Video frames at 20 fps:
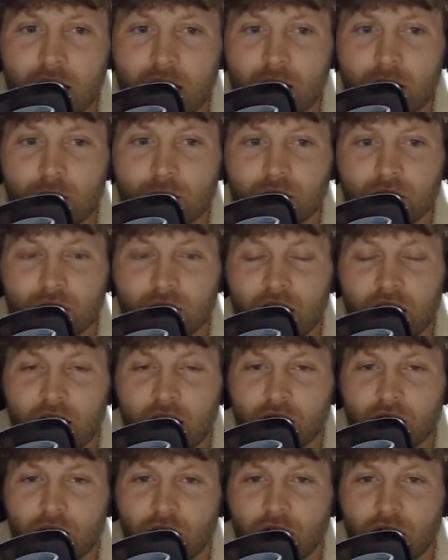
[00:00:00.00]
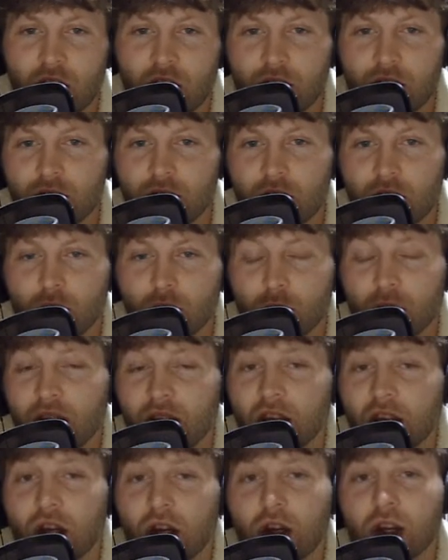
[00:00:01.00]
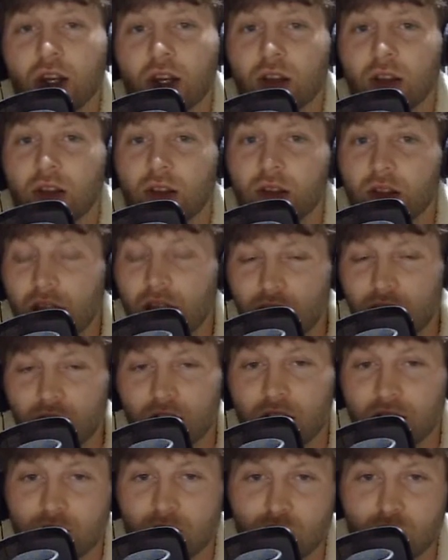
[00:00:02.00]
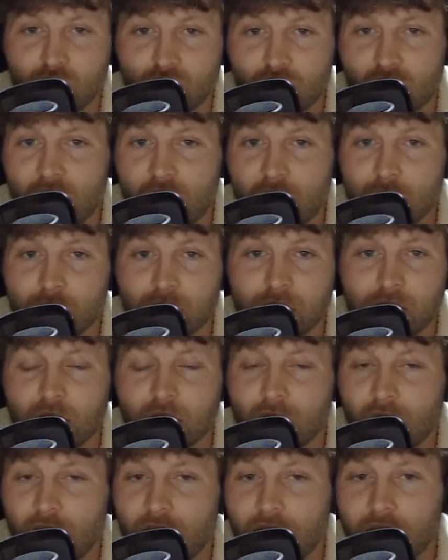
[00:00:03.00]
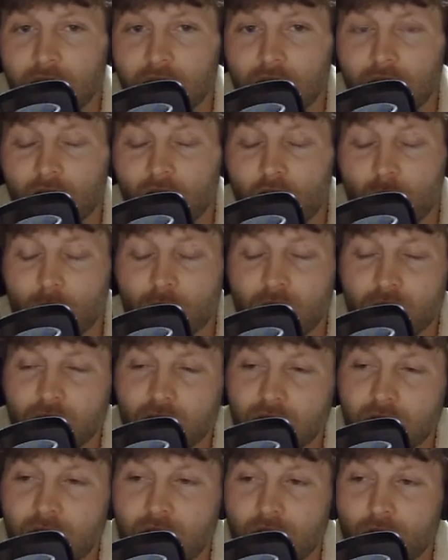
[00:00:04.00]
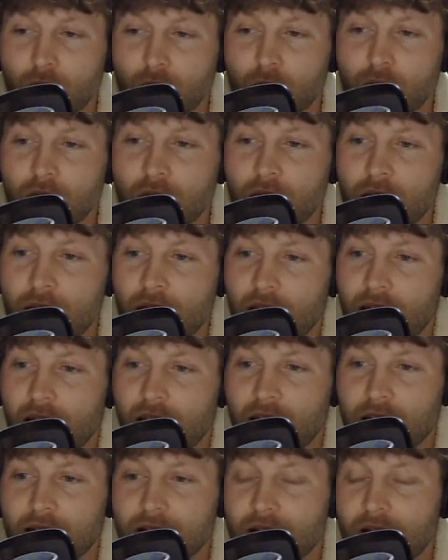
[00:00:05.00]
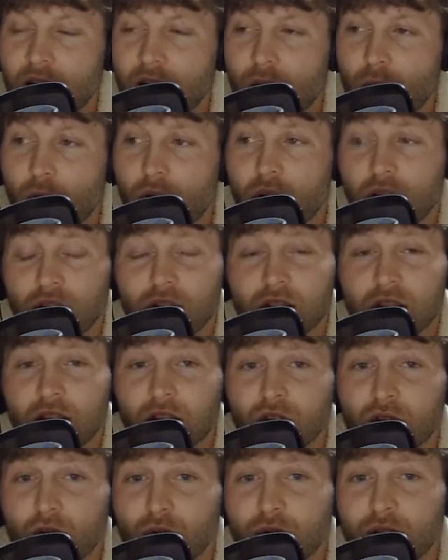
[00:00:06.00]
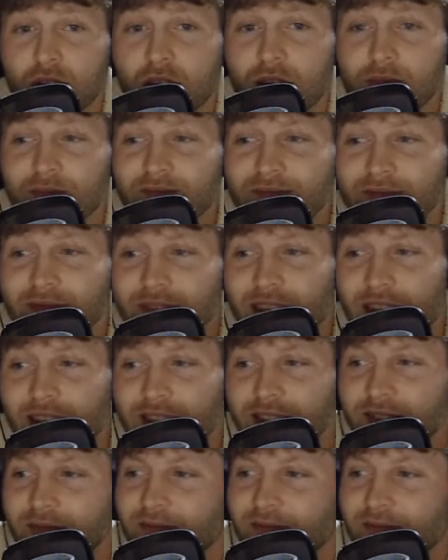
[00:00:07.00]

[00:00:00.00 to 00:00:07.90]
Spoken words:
So yeah, if you haven't never been here, leave a subscribe, leave a like, and a comment on the video, and we'll catch you next Tuesday. Thanks.